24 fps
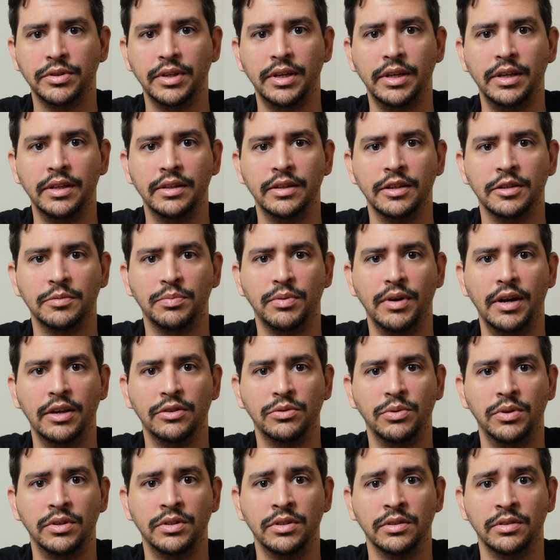say in this
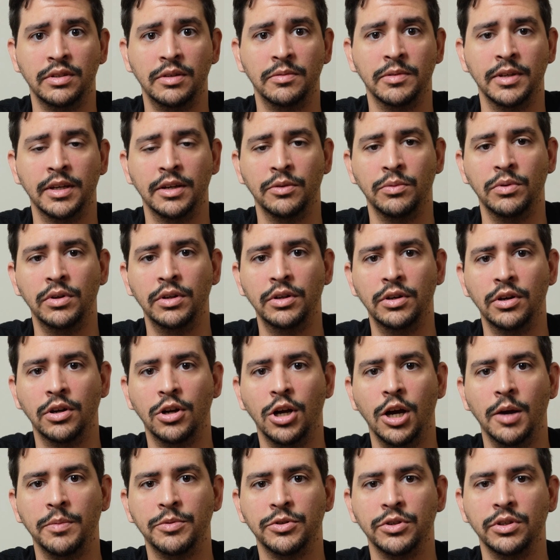price range, it seems like a really good
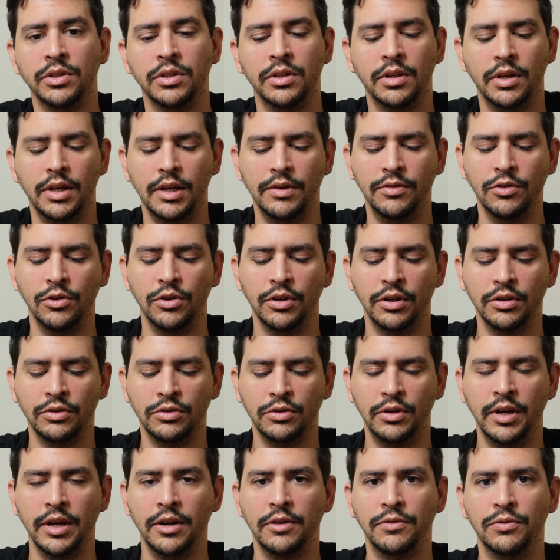option if you're looking
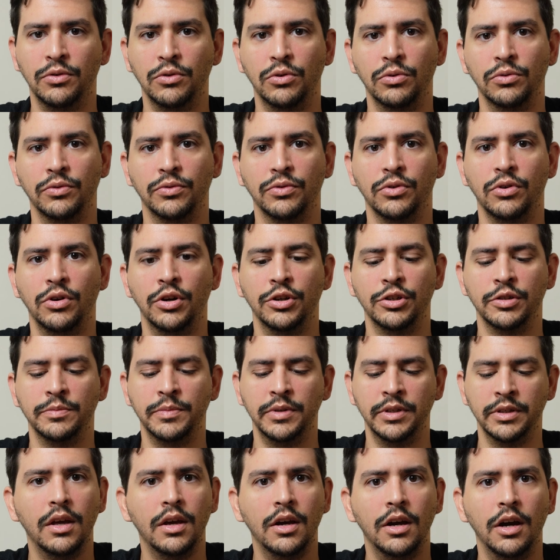to get a phone for
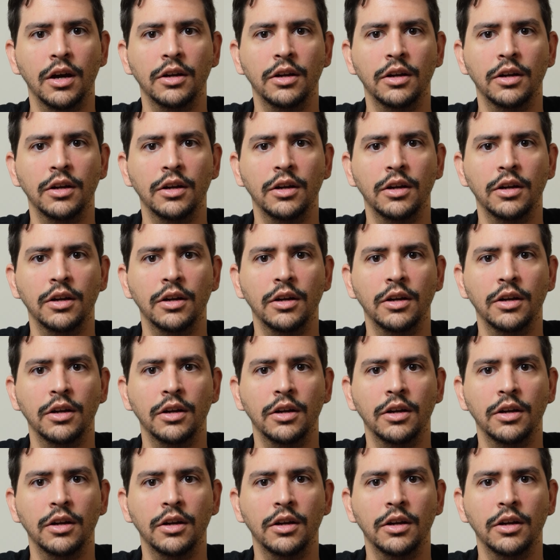$100.